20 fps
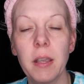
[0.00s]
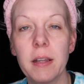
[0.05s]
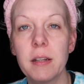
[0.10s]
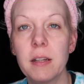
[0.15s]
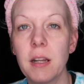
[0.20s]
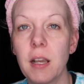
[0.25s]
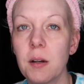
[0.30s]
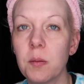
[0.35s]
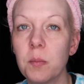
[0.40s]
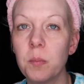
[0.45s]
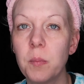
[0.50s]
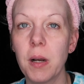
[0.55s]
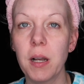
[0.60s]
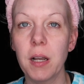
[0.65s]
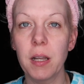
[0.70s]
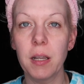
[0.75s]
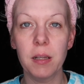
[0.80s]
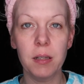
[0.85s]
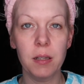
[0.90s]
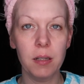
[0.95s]
And now
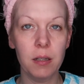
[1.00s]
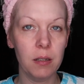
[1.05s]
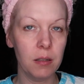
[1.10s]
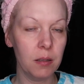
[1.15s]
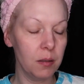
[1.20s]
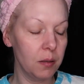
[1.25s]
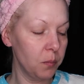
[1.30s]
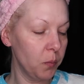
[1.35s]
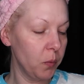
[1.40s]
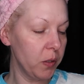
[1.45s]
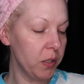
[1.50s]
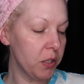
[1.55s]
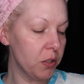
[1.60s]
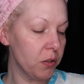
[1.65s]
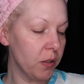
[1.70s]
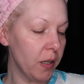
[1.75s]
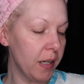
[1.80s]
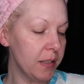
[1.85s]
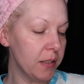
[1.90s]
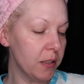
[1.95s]
my
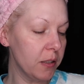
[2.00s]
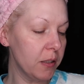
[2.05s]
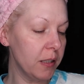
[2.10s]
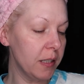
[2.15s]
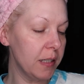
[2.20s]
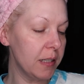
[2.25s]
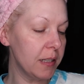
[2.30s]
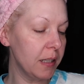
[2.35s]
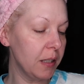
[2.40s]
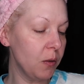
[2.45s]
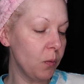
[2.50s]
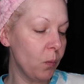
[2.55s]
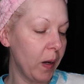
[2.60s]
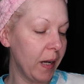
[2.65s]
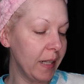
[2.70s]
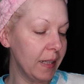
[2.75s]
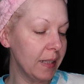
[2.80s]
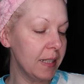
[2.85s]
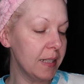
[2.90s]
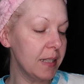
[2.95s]
moisturizer is the
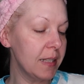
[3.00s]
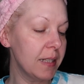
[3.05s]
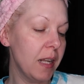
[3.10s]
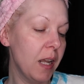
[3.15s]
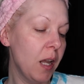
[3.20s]
Weightless